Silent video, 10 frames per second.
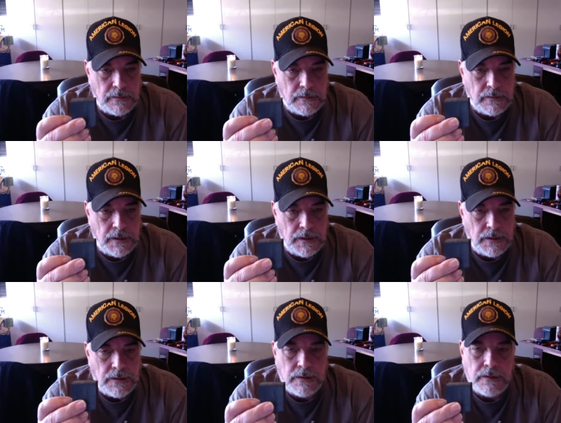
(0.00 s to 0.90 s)

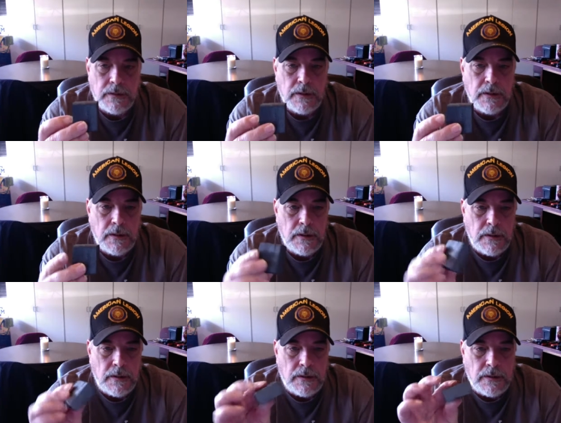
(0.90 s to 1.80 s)
it's
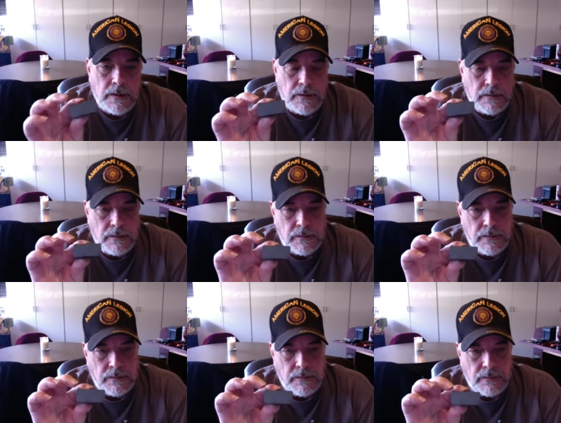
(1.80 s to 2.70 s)
the
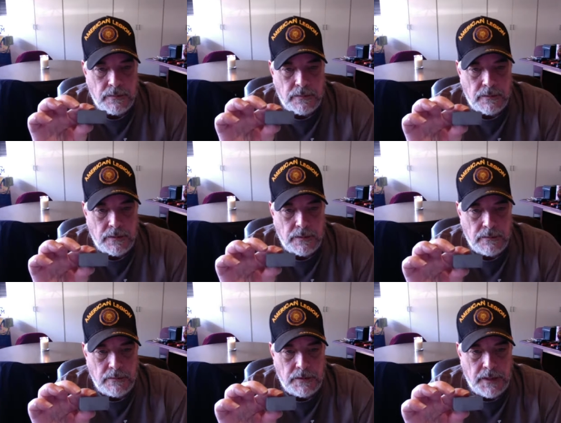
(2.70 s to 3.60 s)

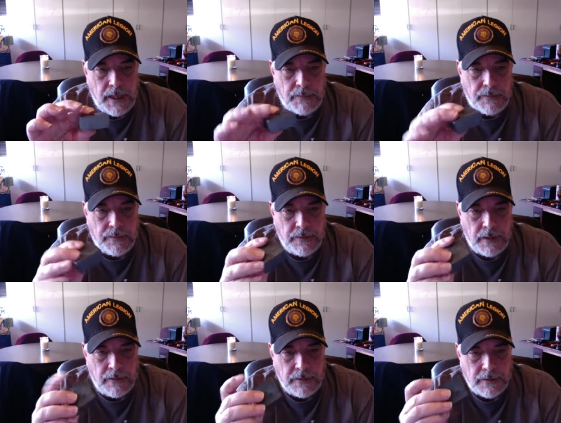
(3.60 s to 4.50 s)
depth
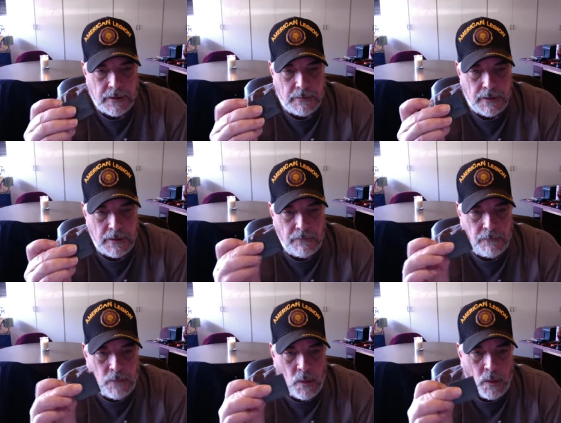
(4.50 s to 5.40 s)
of it's going to be
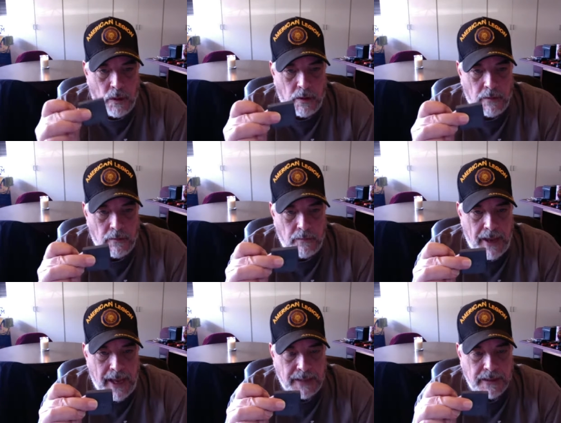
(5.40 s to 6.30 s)
4
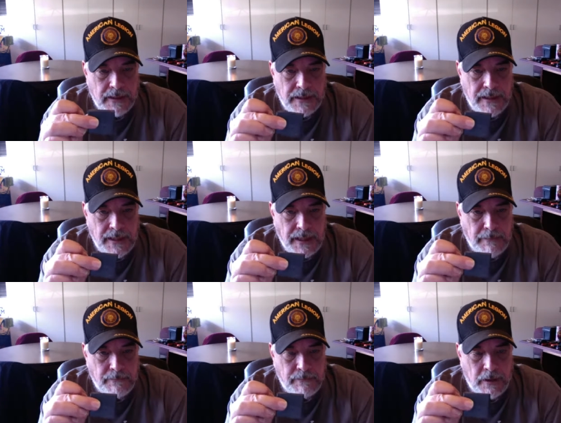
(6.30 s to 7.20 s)
magnets
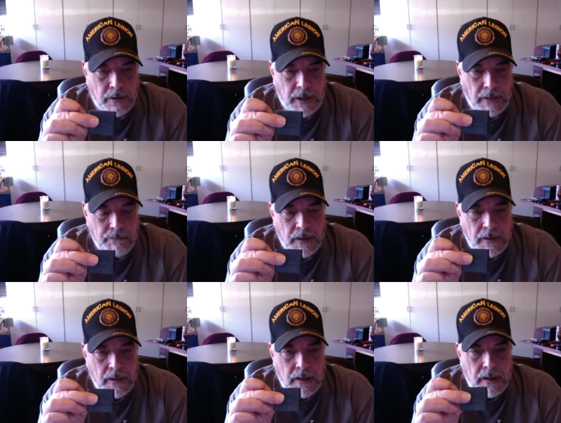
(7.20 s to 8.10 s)
deep. Okay.
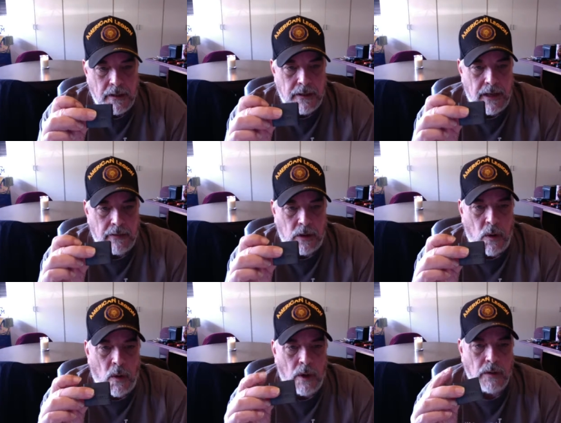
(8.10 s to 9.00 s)
Now the
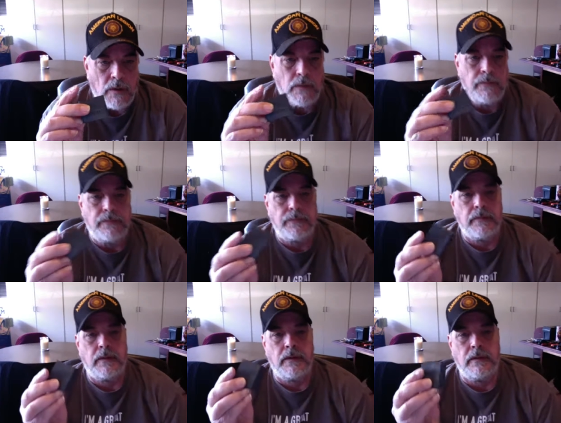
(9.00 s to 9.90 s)
coil,
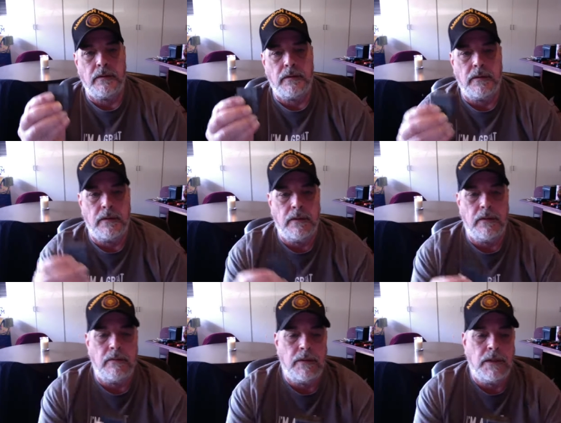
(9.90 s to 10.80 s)

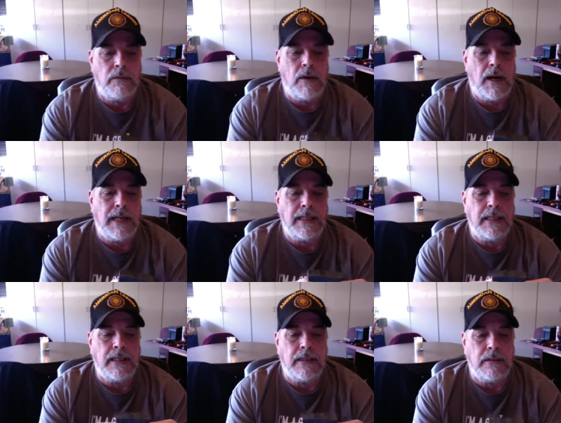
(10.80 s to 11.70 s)
when you wind
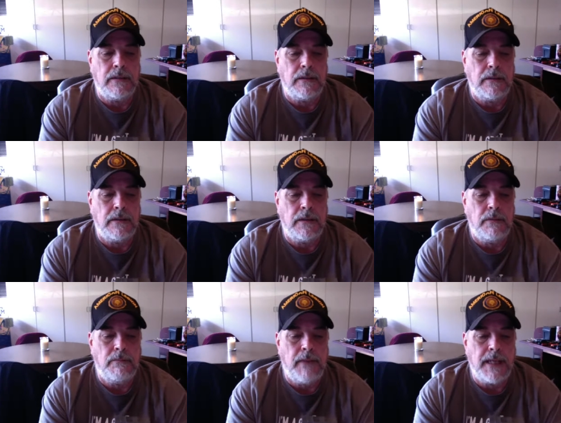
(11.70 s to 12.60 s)
it,
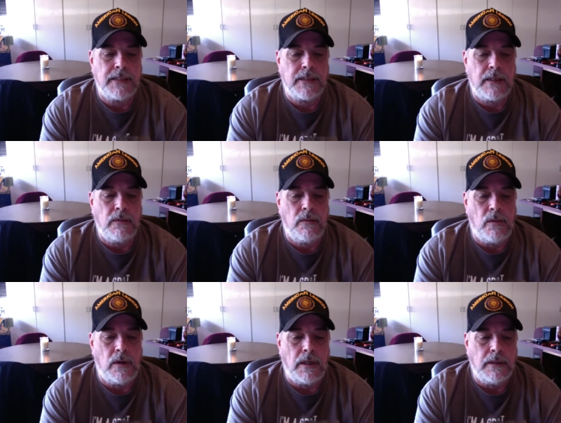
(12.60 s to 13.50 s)
you basically
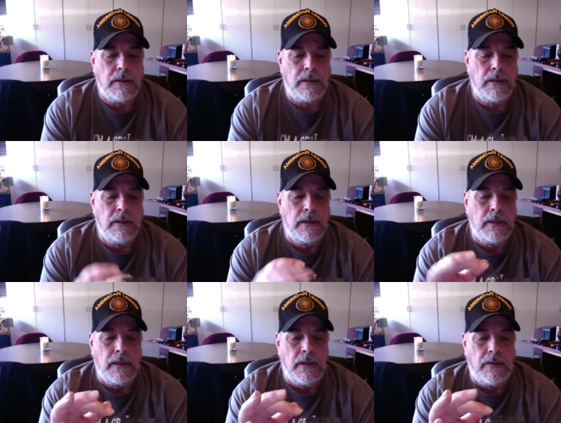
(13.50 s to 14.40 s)
want
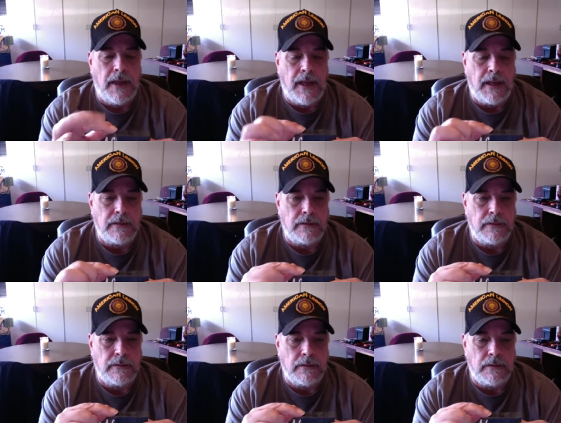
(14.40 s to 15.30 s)
that
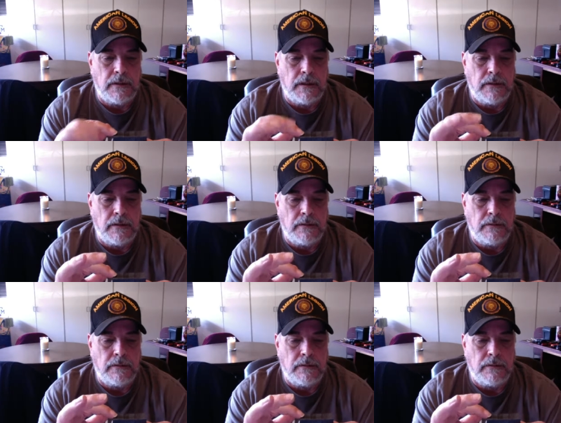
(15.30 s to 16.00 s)
2/3